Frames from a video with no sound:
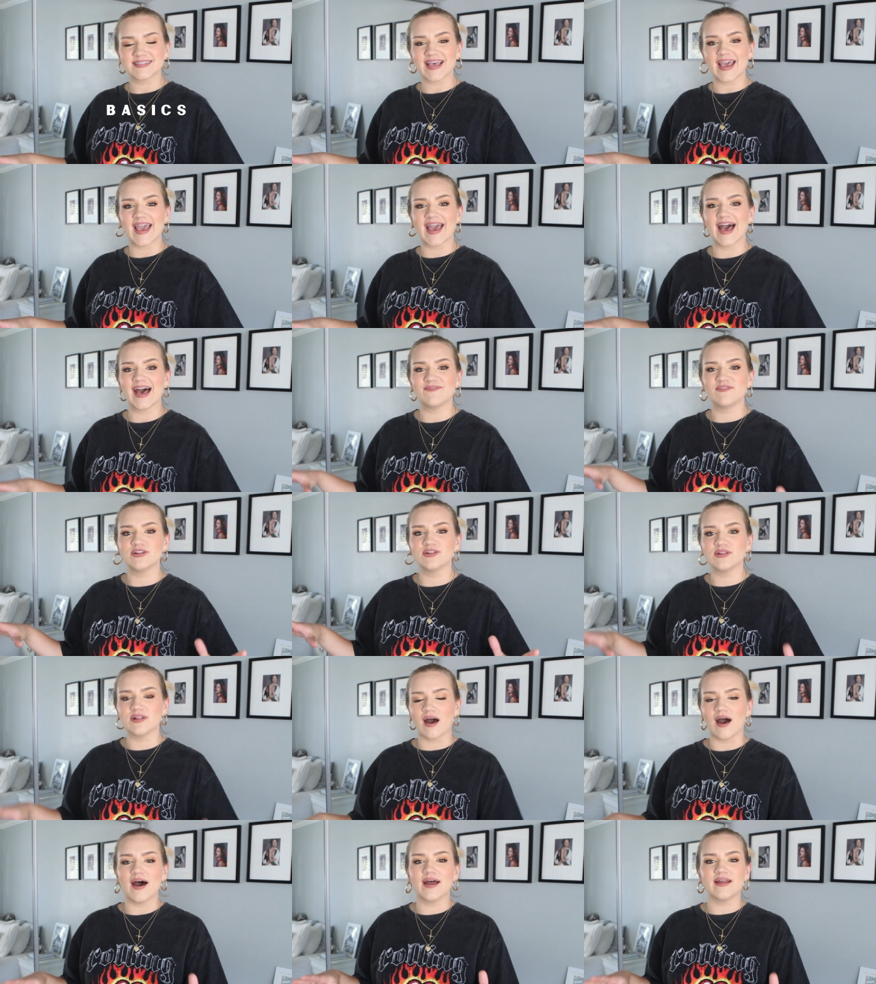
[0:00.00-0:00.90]
I have a
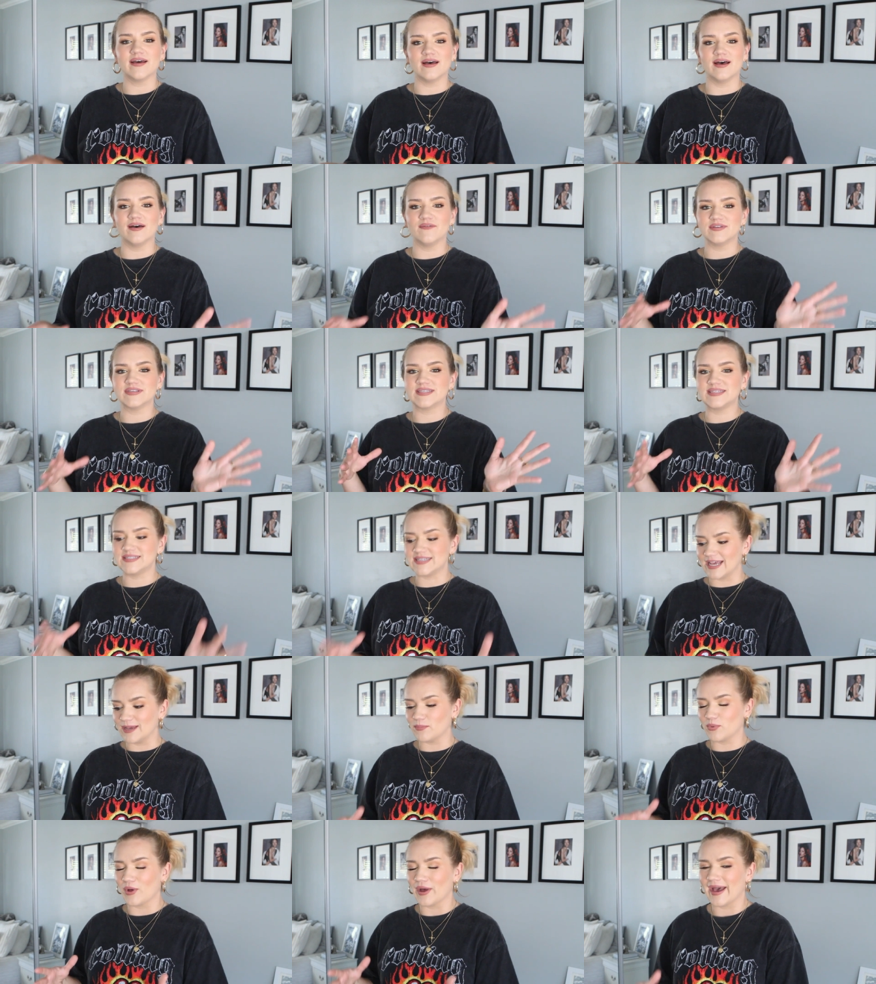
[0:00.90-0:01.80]
lot of
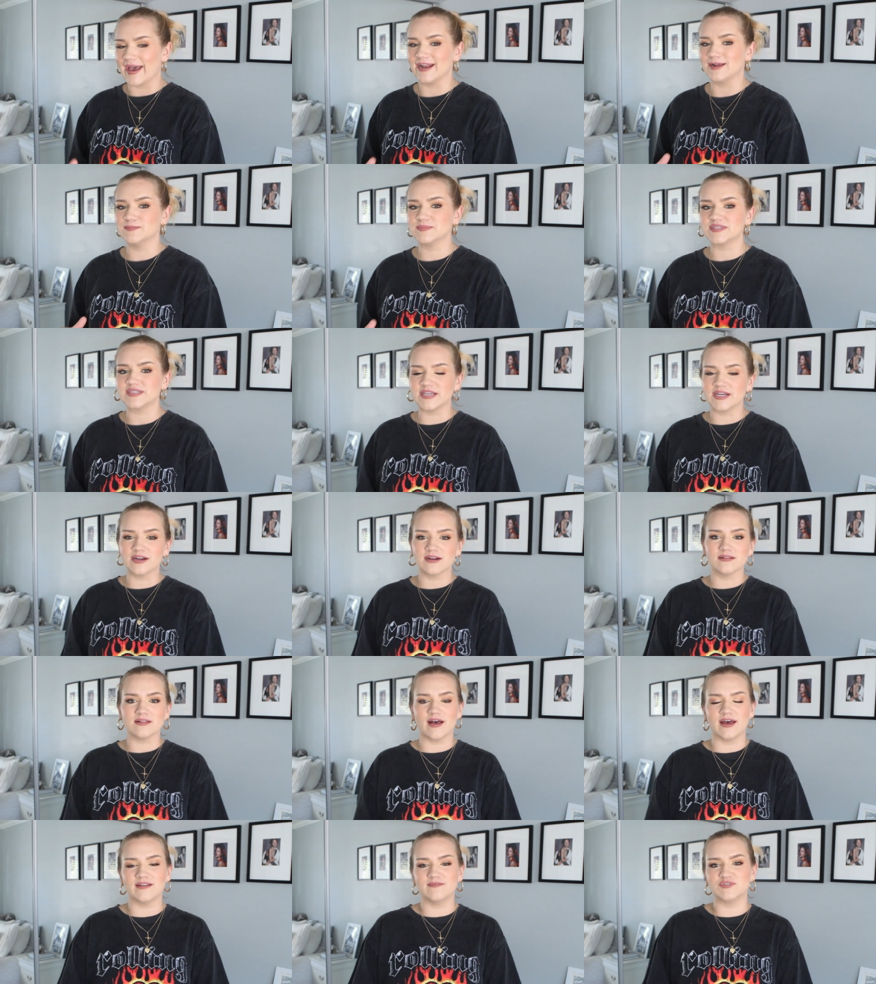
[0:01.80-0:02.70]
staple items here, a
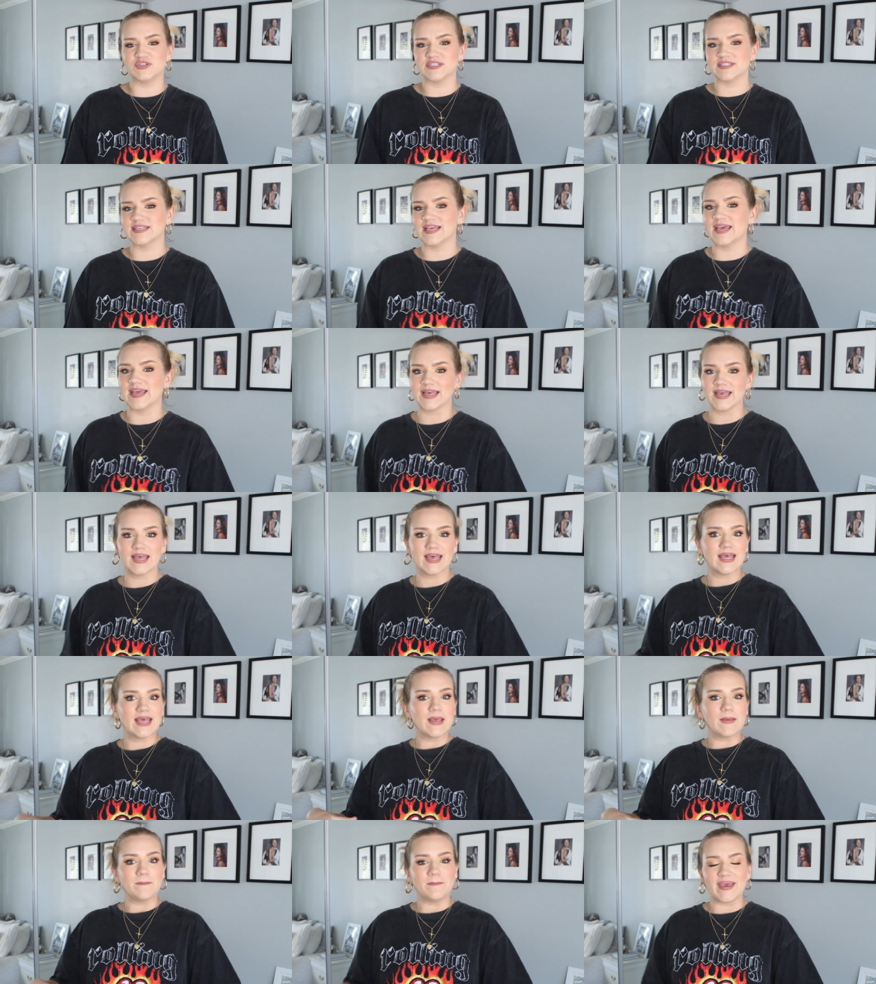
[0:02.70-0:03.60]
lot of just like
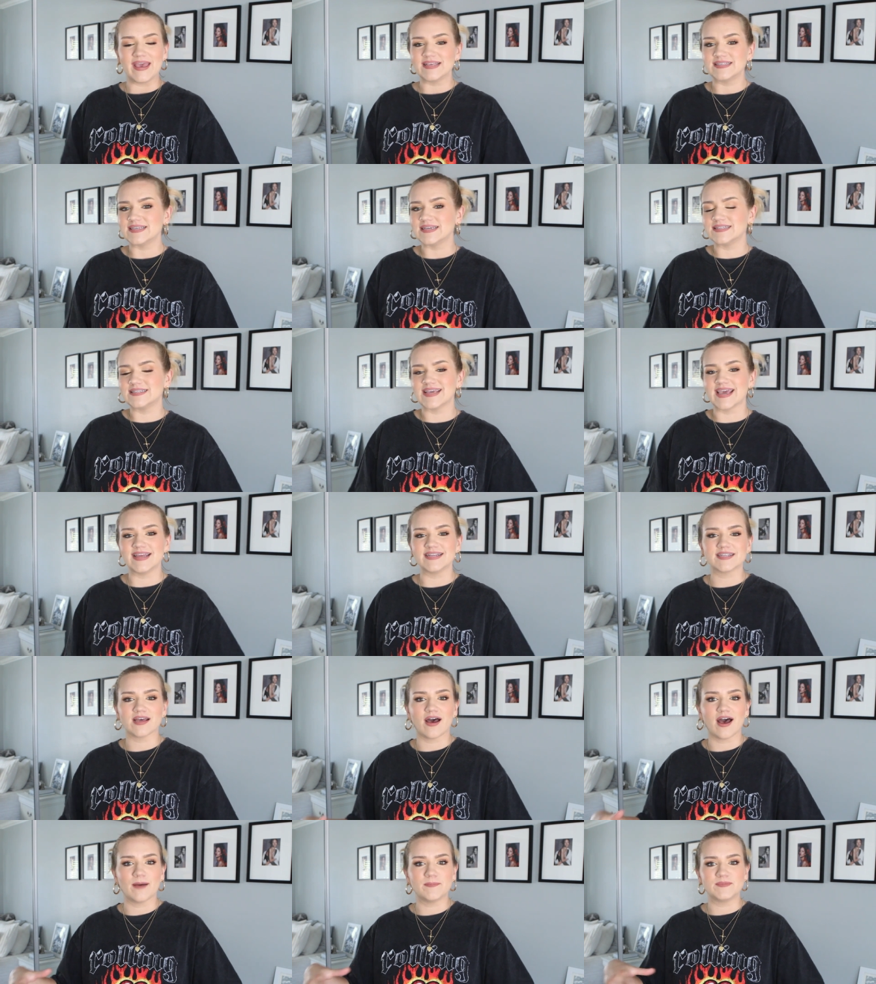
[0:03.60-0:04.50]
basic tank
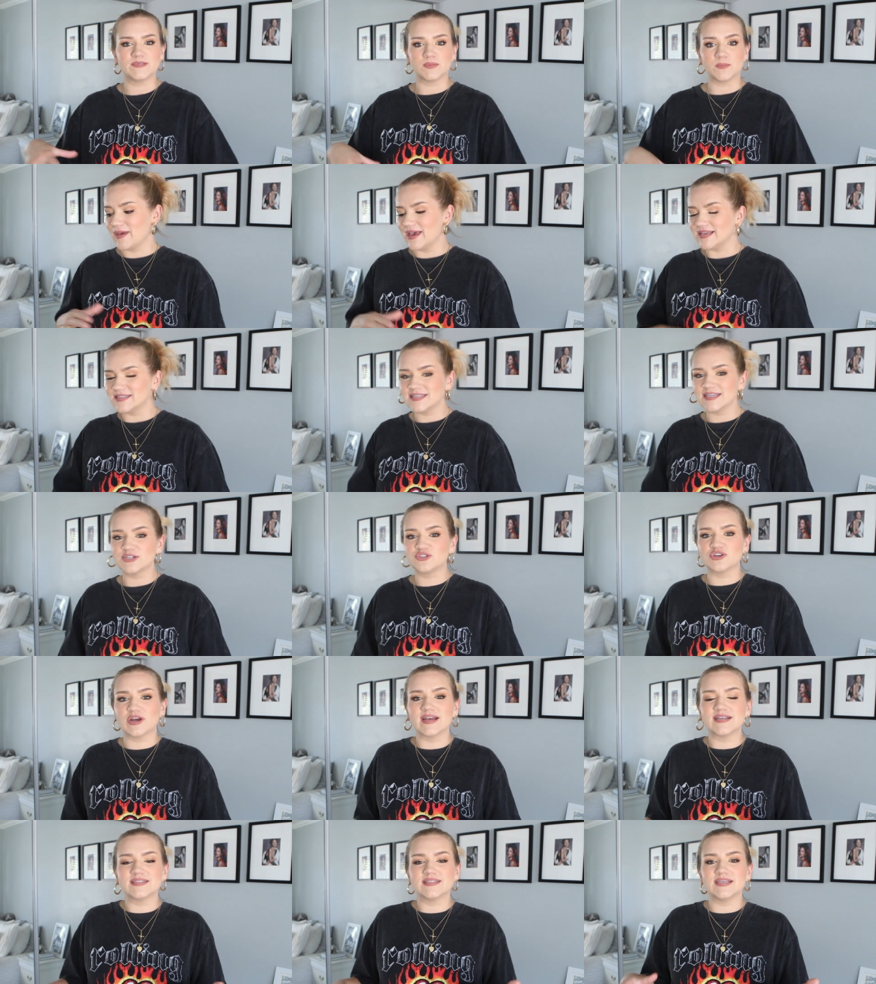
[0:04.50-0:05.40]
tops, basic
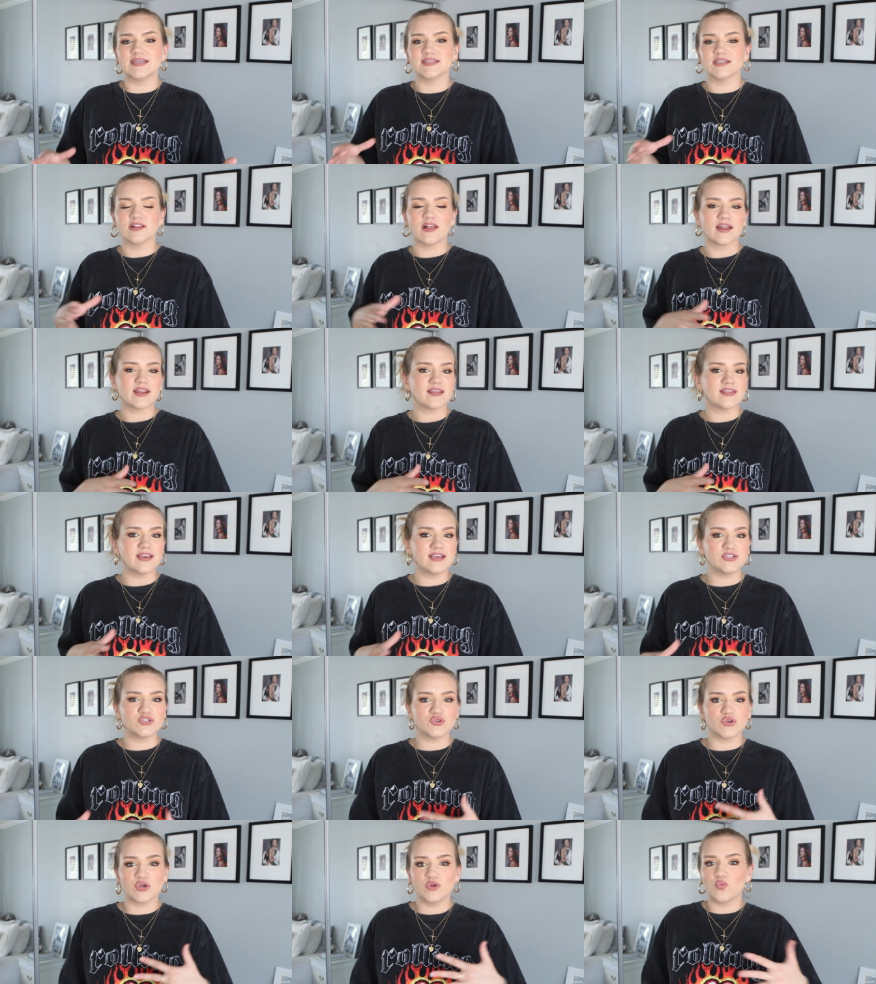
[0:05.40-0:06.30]
dresses, a lot of
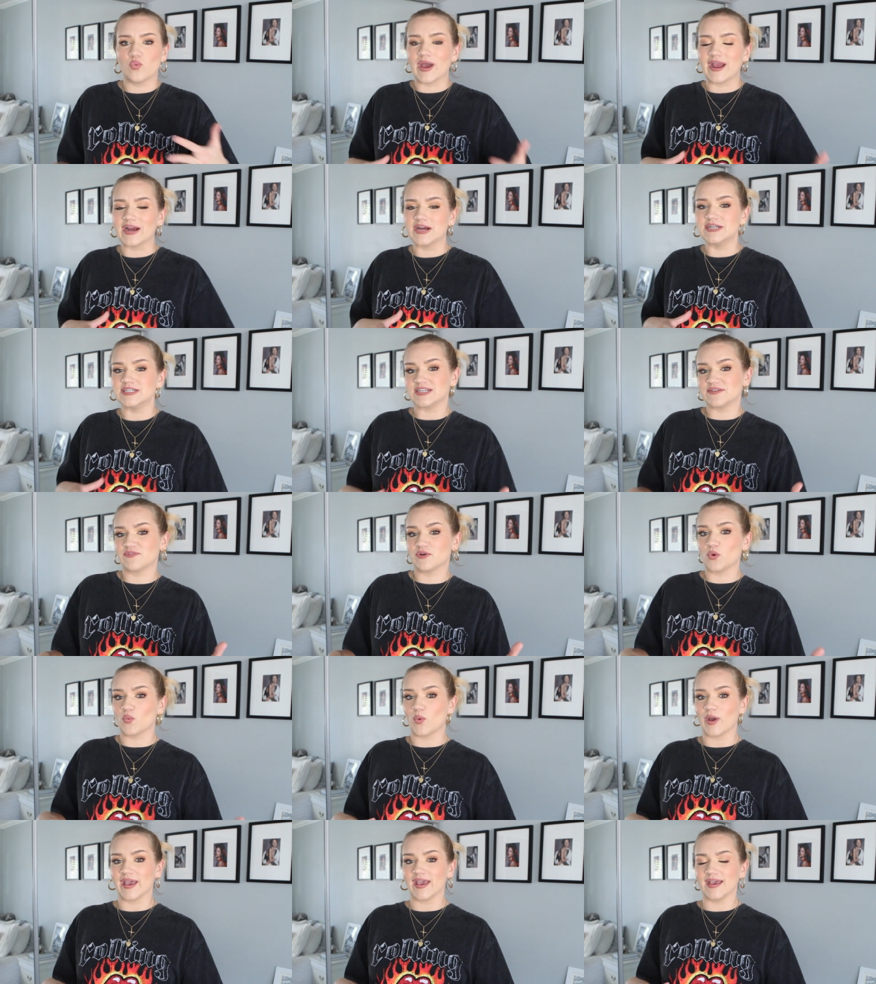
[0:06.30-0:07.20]
things you can wear in different
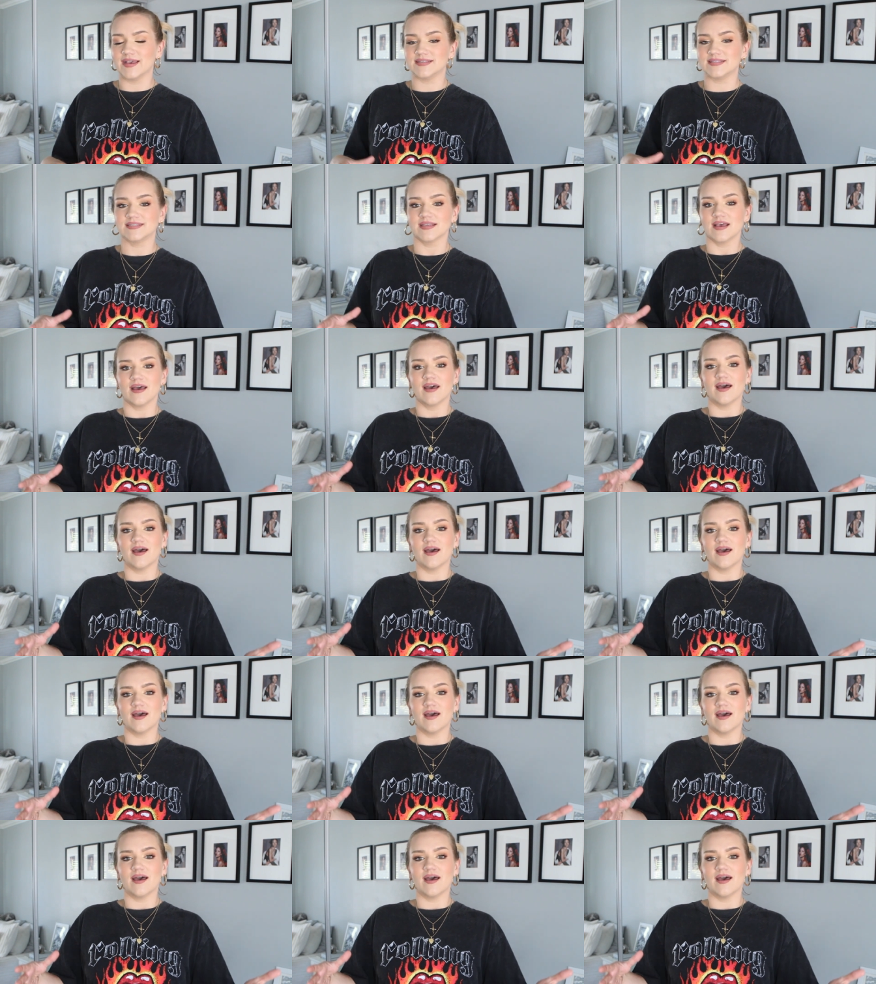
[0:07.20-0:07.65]
ways,